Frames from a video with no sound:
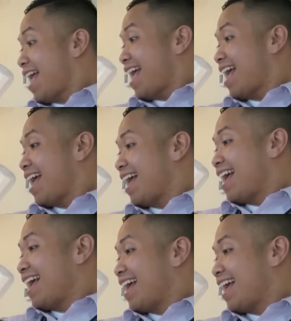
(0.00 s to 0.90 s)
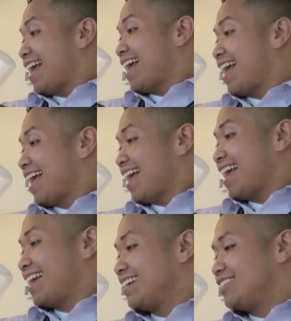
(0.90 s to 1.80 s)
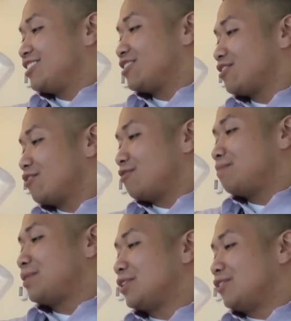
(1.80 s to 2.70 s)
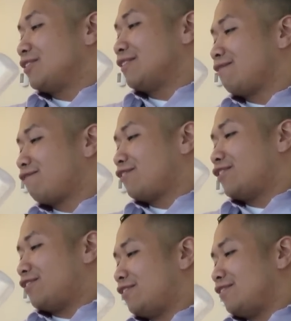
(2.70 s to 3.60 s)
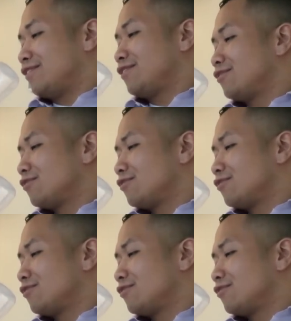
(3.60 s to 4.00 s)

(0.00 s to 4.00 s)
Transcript: Aw. That's Uncle so Kibs. Beautiful.